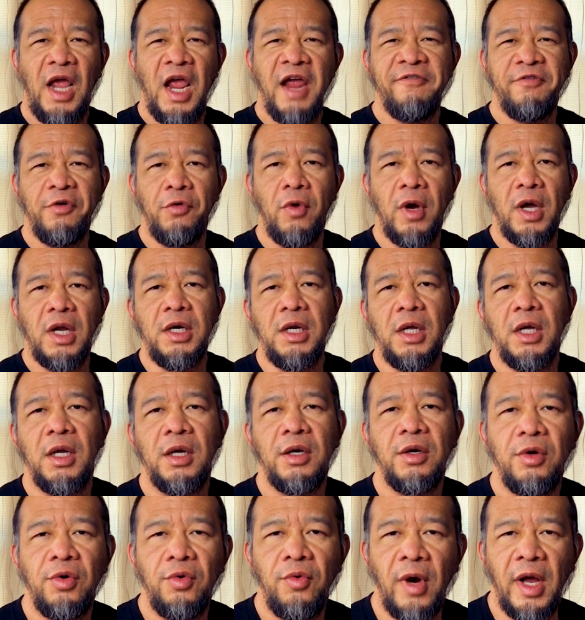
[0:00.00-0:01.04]
Hey everyone,
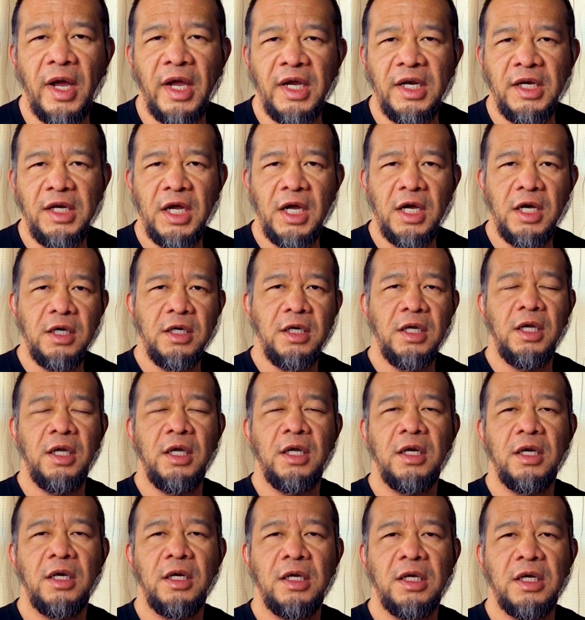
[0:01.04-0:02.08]
Brian Young,
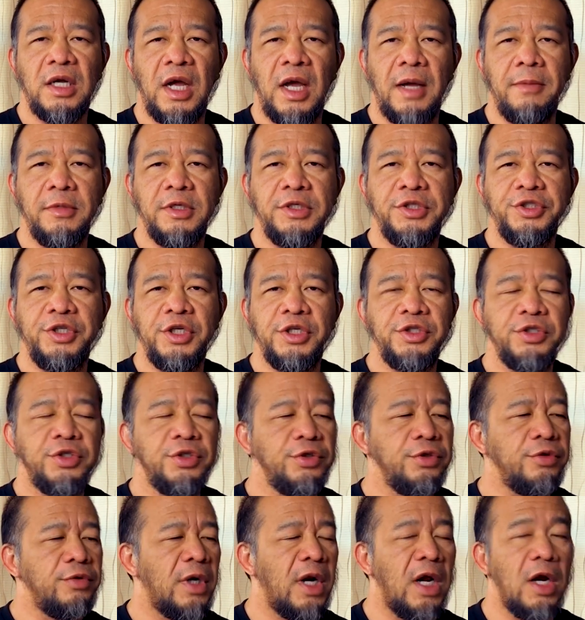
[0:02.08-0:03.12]
Kama
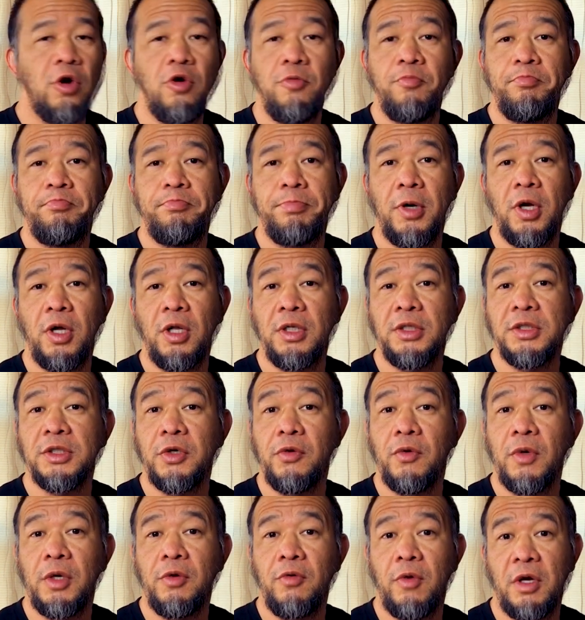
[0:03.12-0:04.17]
Jiu-Jitsu, and I hope all is
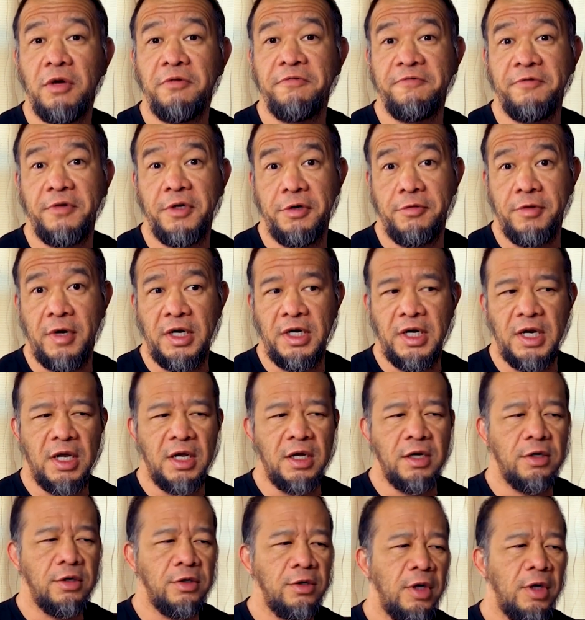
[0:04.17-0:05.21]
going well for you right now.